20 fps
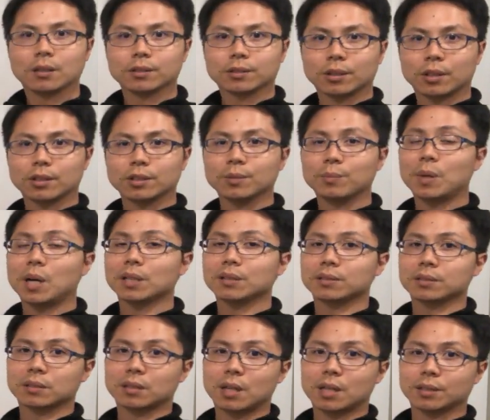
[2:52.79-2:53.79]
So you
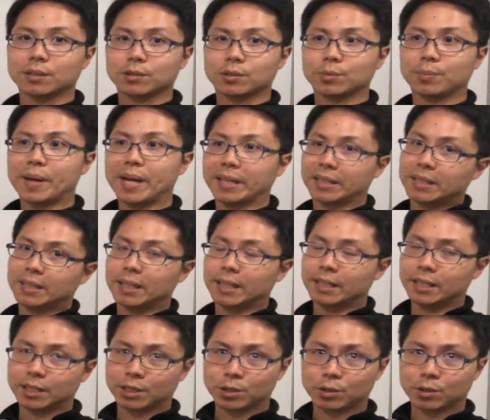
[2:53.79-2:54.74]
might decide to pay an